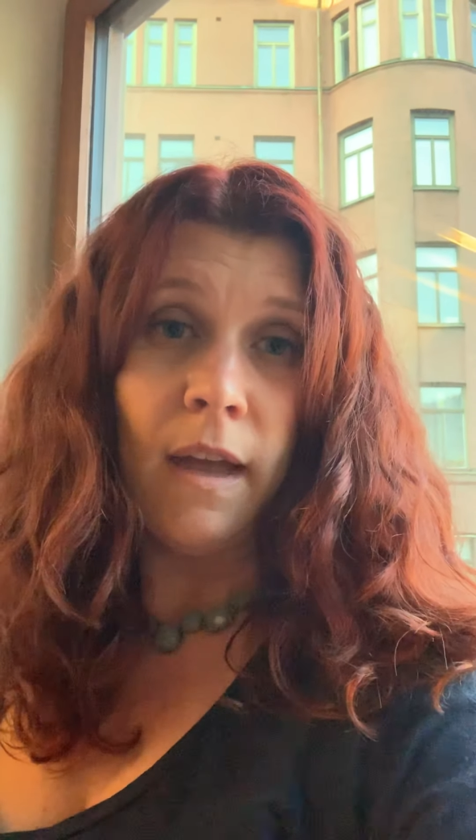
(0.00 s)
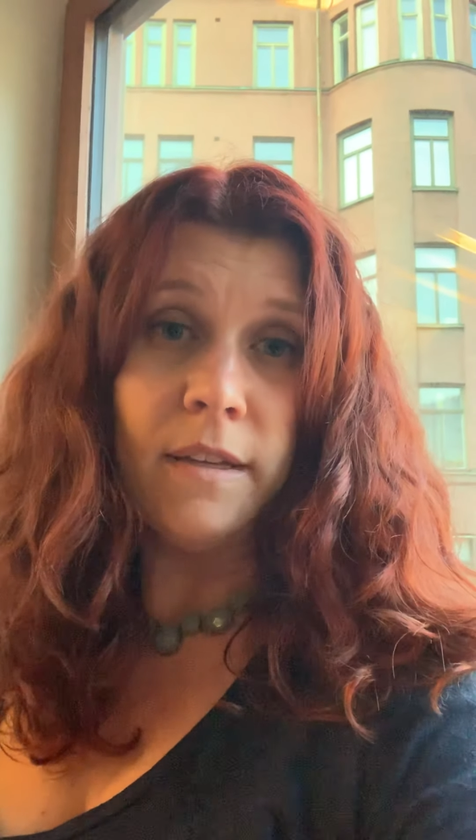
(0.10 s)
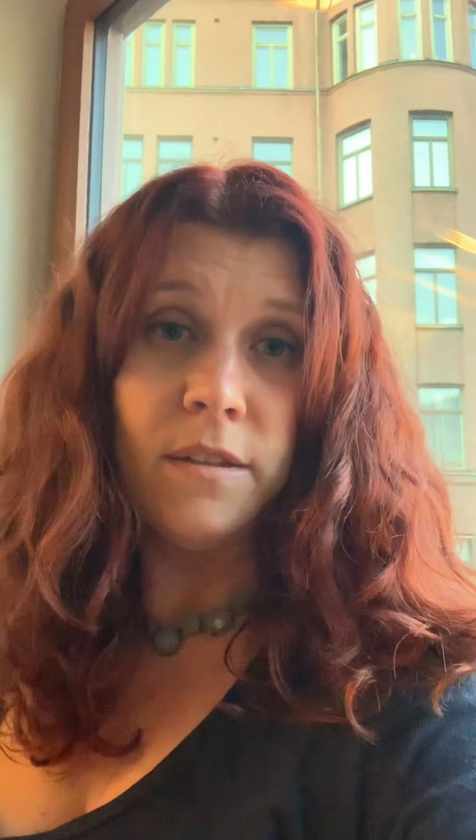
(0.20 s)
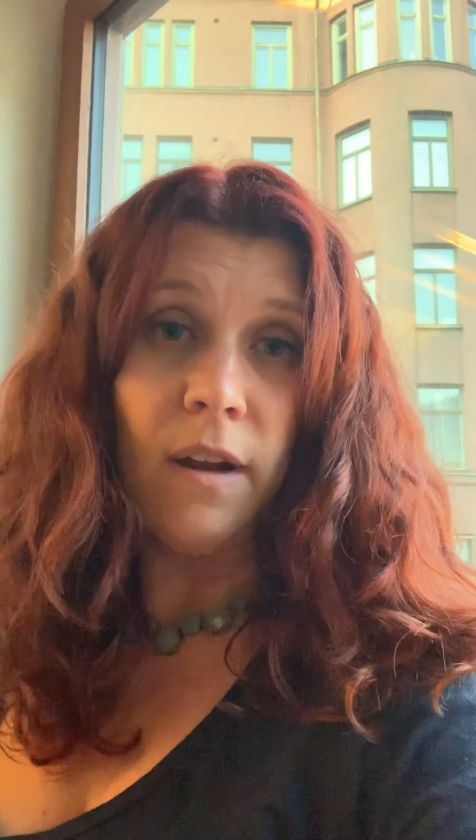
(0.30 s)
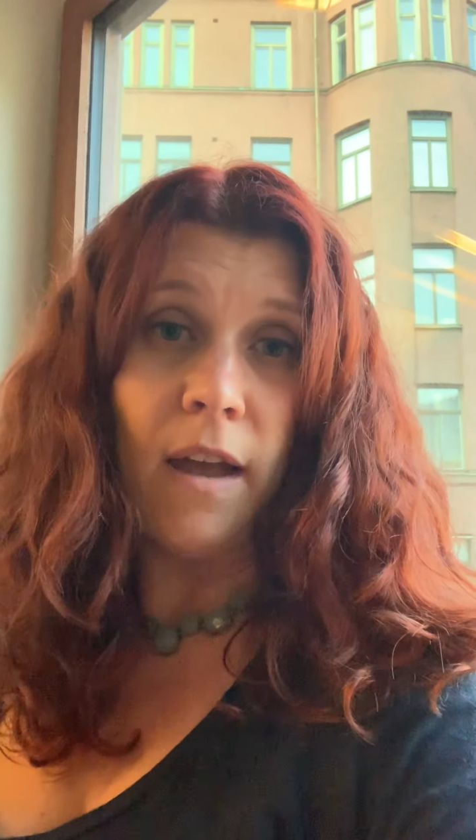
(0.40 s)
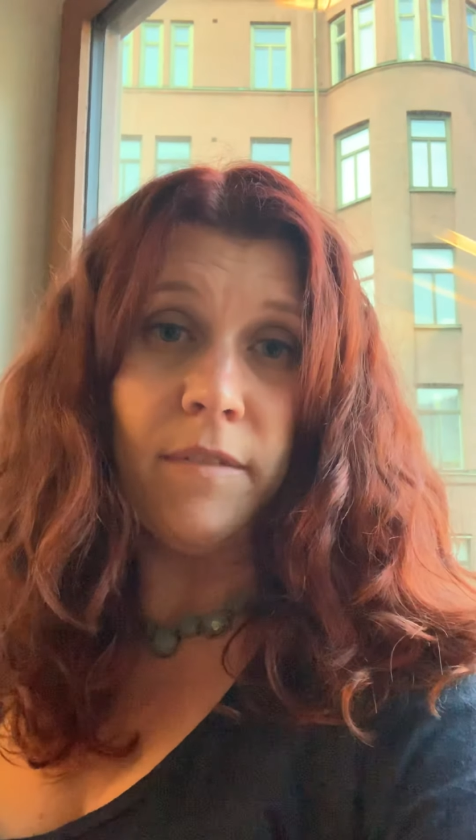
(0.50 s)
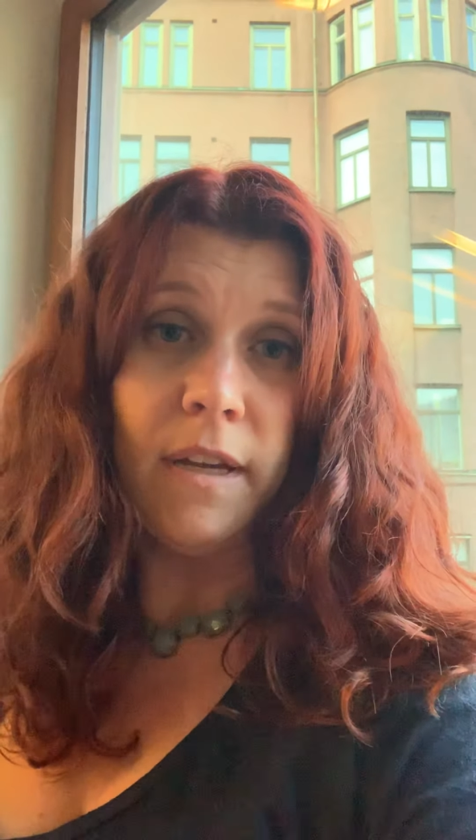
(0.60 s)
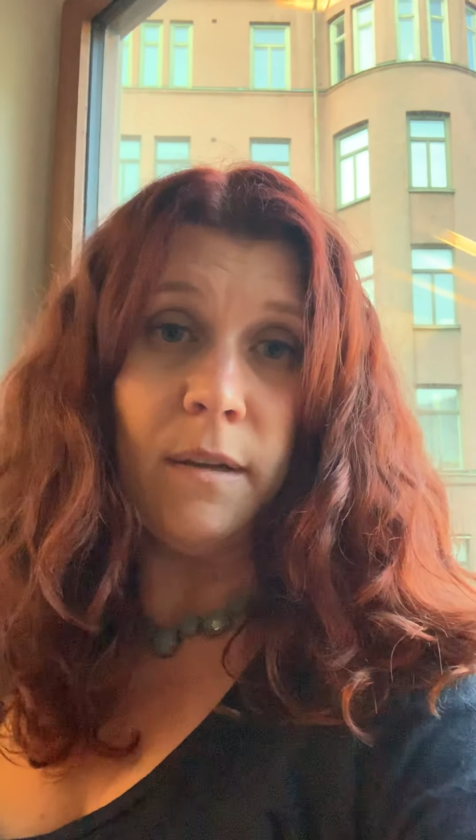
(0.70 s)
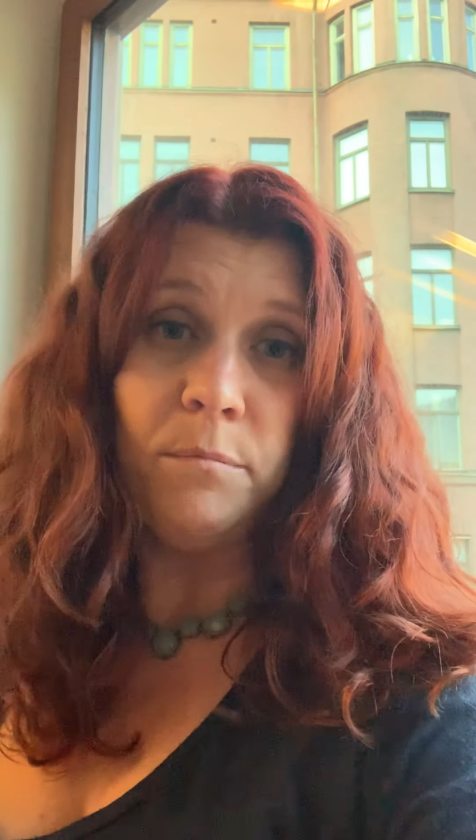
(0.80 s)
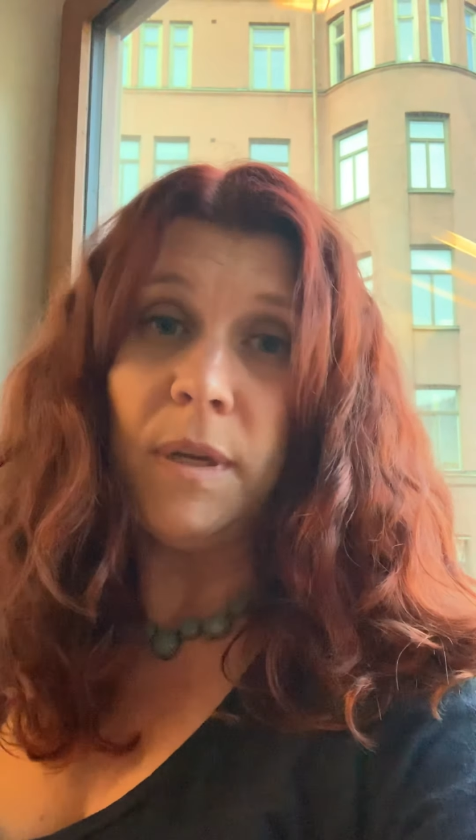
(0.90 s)
as they're
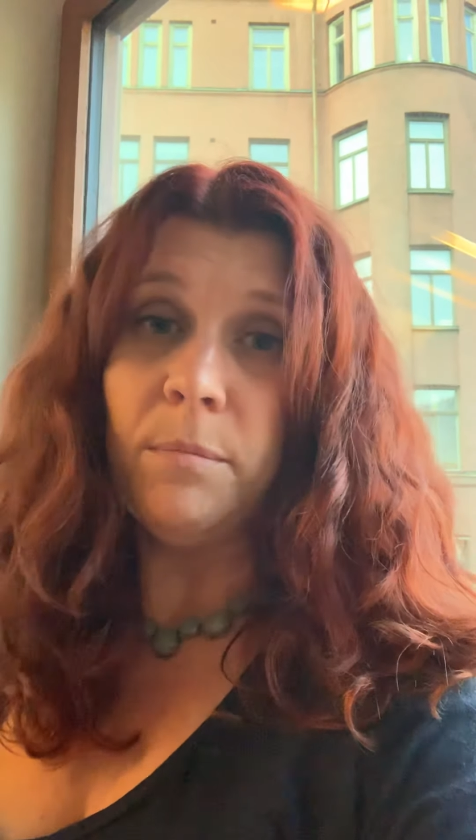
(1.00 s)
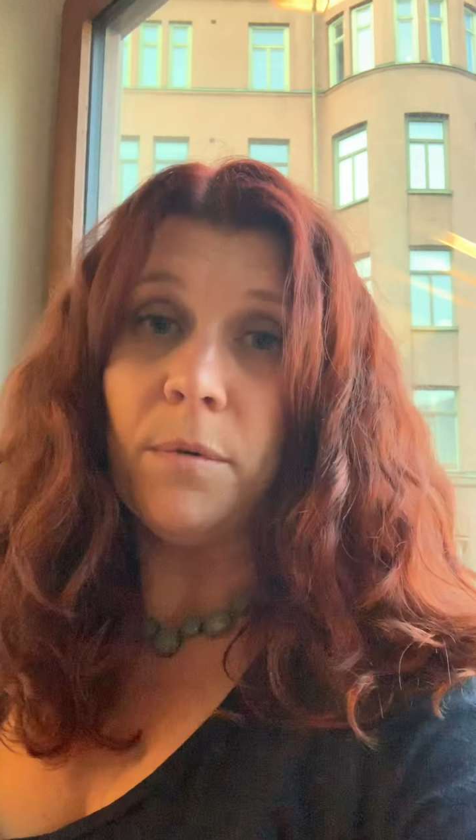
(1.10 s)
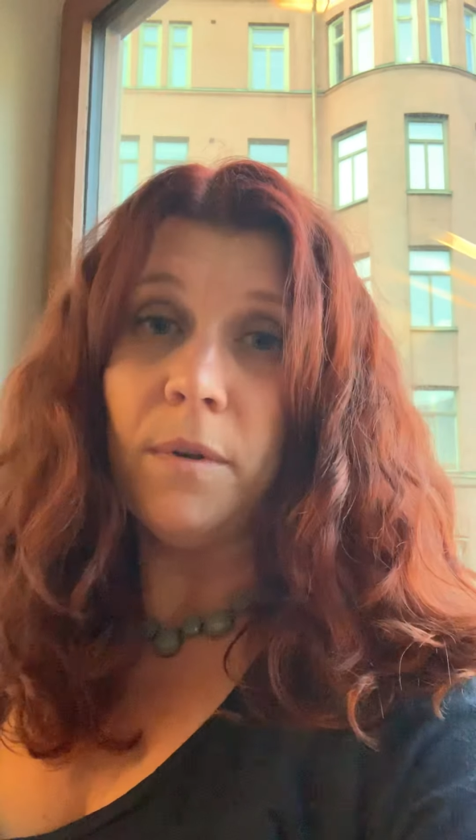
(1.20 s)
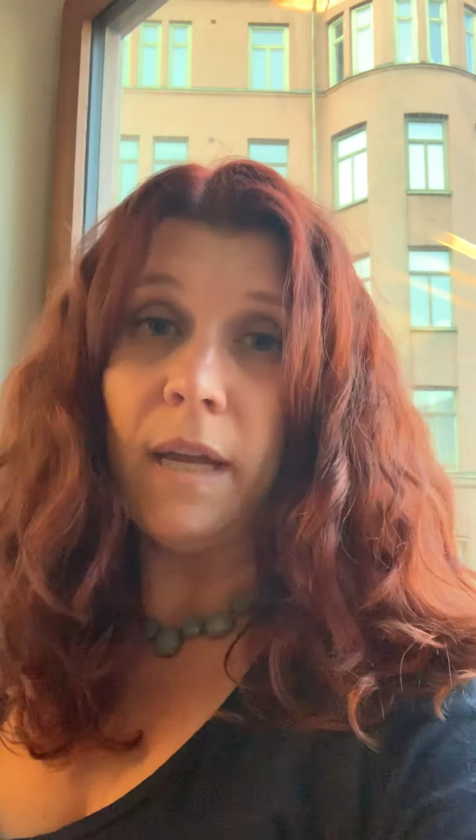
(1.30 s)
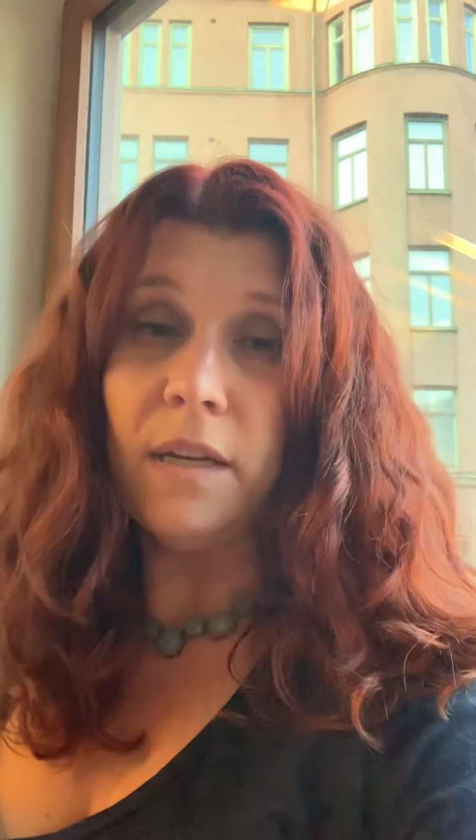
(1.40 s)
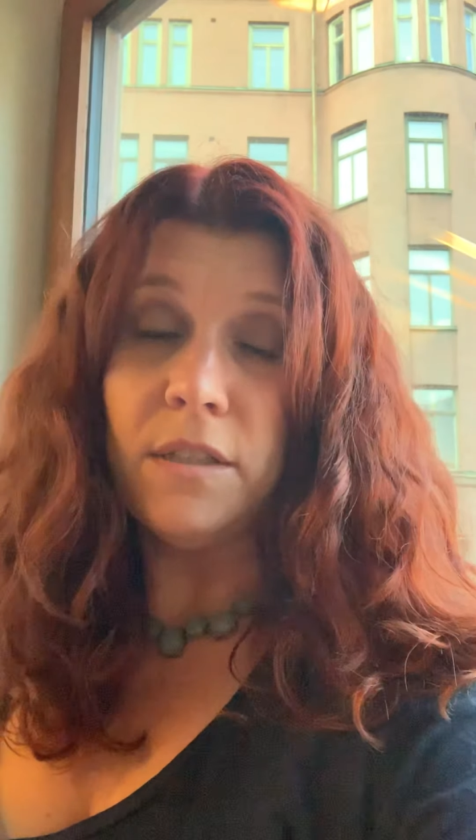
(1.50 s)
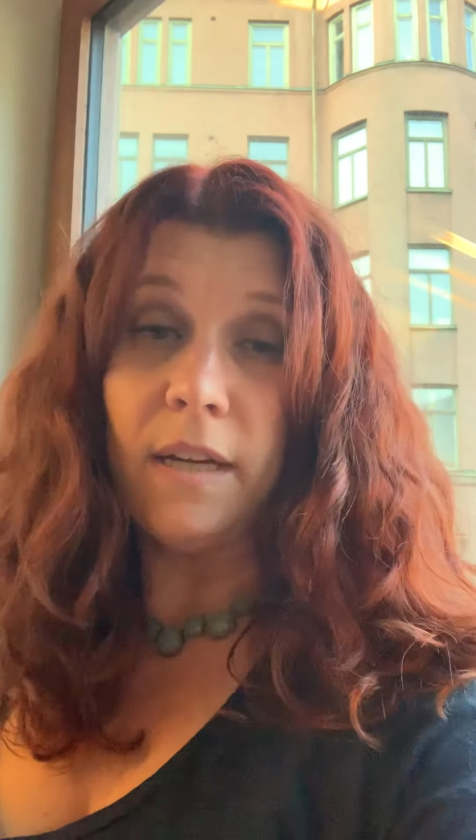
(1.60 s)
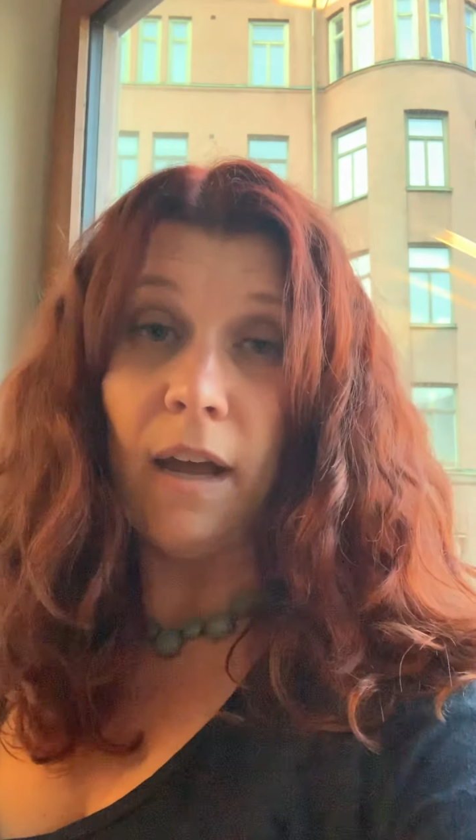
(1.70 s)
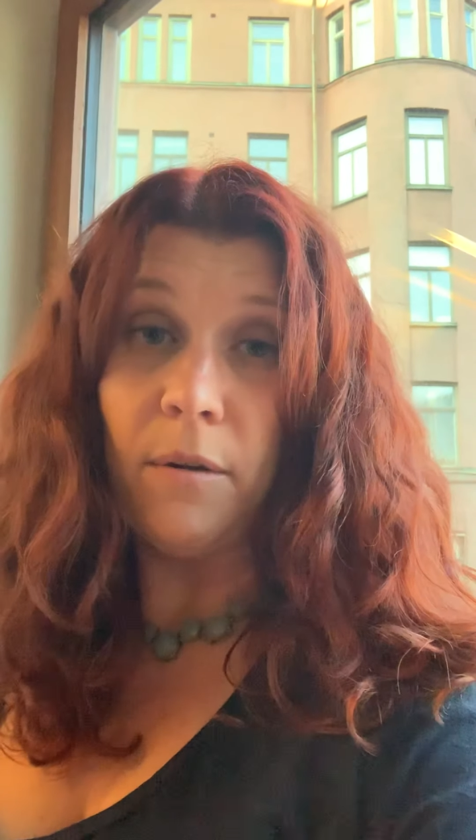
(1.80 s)
having people aging